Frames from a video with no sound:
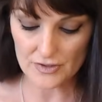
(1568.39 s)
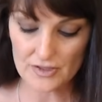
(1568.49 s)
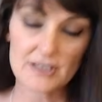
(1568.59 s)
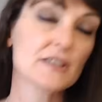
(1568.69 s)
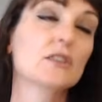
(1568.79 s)
So
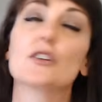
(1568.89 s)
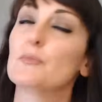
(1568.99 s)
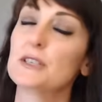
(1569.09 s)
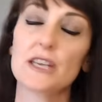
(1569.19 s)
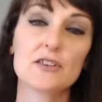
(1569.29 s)
there's a lot of
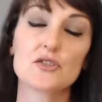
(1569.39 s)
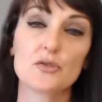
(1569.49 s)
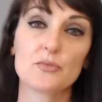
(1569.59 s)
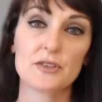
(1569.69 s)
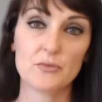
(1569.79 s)

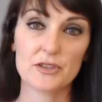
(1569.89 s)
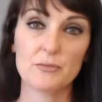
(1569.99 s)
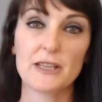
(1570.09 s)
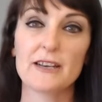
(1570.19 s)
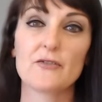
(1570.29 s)
potential with with the
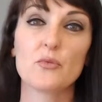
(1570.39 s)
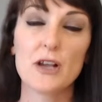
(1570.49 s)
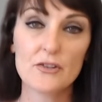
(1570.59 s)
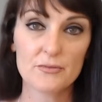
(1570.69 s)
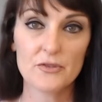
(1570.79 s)
planet of
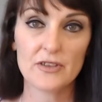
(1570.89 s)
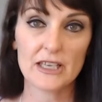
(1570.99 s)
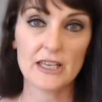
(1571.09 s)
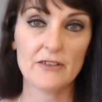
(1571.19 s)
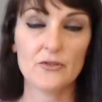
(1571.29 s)
wealth moving
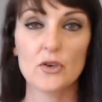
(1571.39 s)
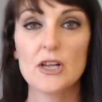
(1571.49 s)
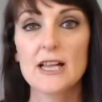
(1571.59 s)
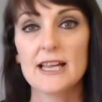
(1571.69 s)
in here for